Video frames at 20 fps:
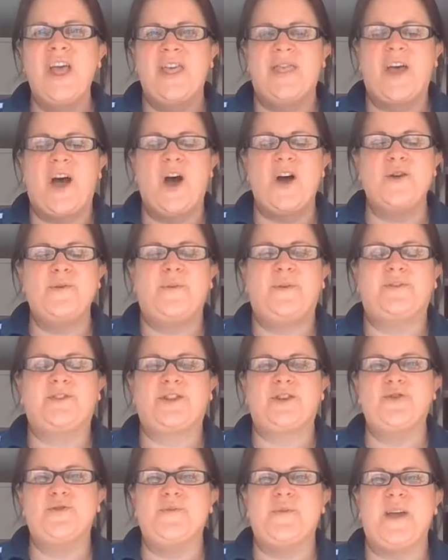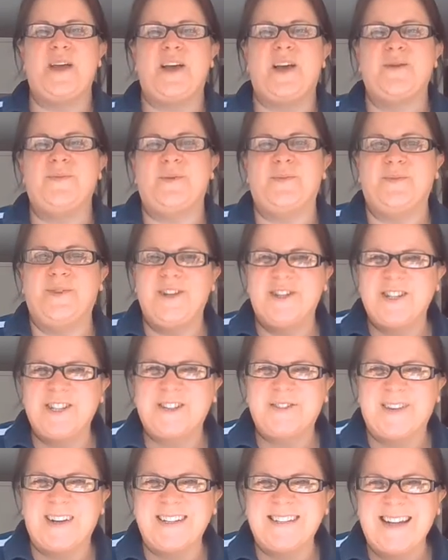the hope of school being open, which
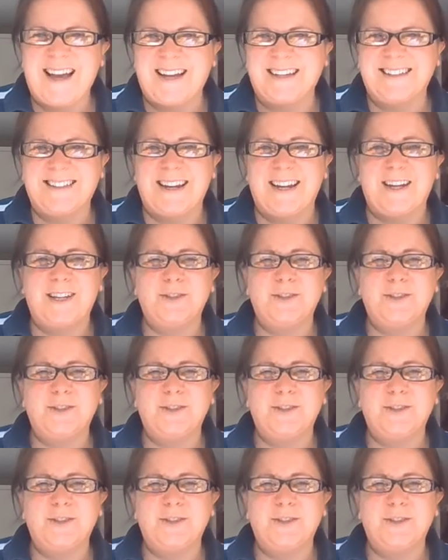is fantastic